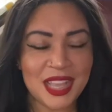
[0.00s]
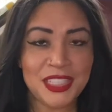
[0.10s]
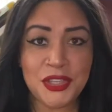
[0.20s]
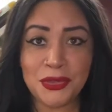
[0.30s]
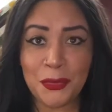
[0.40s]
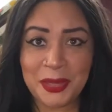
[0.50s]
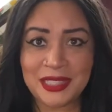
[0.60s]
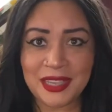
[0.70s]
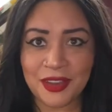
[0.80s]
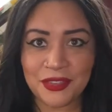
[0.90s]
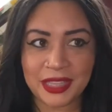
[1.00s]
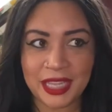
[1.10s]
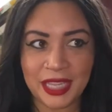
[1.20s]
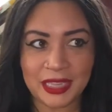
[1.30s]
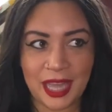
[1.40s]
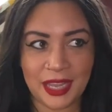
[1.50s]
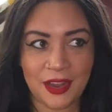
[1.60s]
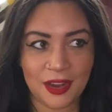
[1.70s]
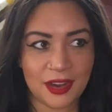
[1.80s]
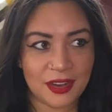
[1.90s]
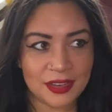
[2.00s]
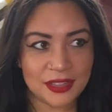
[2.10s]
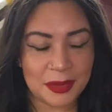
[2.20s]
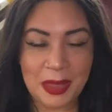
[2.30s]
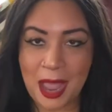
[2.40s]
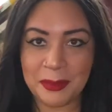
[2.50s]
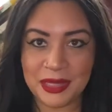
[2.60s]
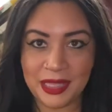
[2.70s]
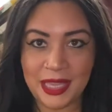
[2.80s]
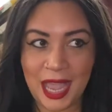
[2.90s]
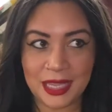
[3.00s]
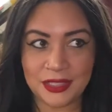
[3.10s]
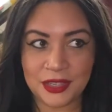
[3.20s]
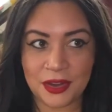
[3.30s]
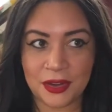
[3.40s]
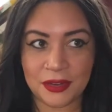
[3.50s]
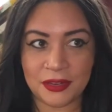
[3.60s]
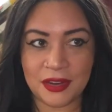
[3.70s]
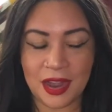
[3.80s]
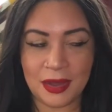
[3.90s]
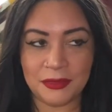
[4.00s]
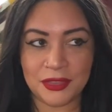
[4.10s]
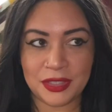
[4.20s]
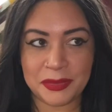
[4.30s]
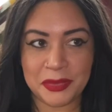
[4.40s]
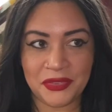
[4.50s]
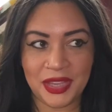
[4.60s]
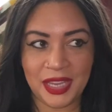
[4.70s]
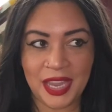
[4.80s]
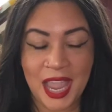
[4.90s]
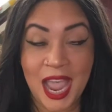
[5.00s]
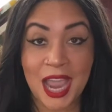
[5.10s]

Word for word: So Lupita, I really like her. I'm happy they casted her um, for this movie.